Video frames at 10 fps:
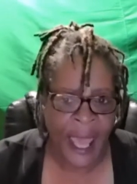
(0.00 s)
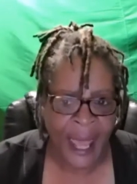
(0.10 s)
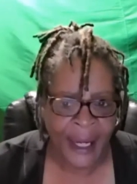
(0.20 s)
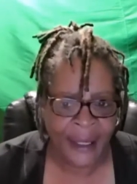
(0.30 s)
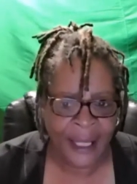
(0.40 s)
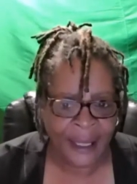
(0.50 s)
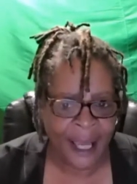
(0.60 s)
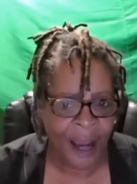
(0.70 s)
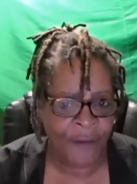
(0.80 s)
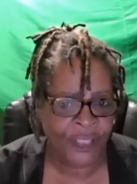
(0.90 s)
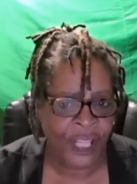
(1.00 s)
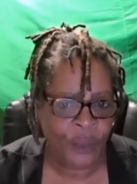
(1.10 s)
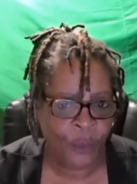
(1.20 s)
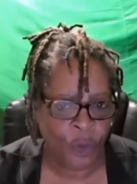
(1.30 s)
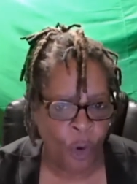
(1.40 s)
adding that the
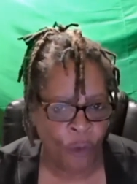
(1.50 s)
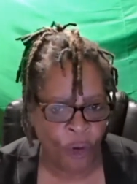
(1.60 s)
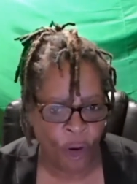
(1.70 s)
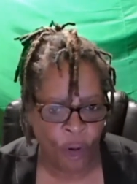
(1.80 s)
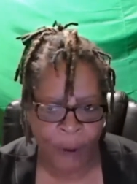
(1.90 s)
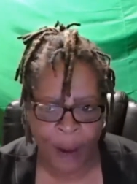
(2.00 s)
conversation was overheard